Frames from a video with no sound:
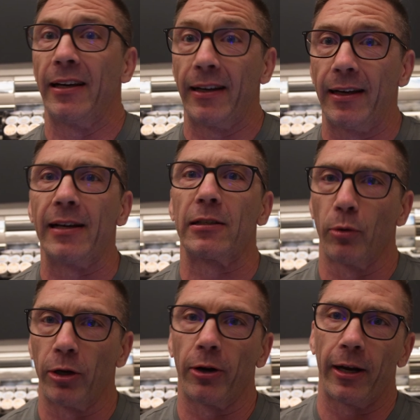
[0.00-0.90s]
It is
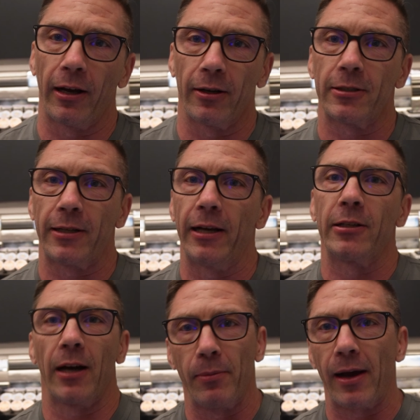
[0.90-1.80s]
when you're getting on
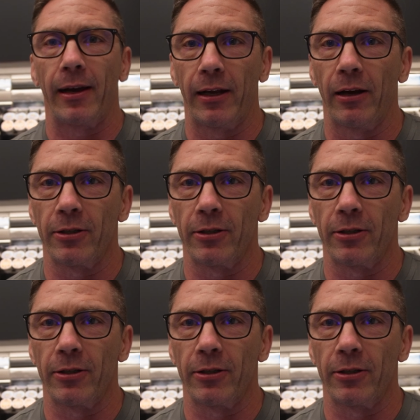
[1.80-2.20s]
stage. I'm not getting on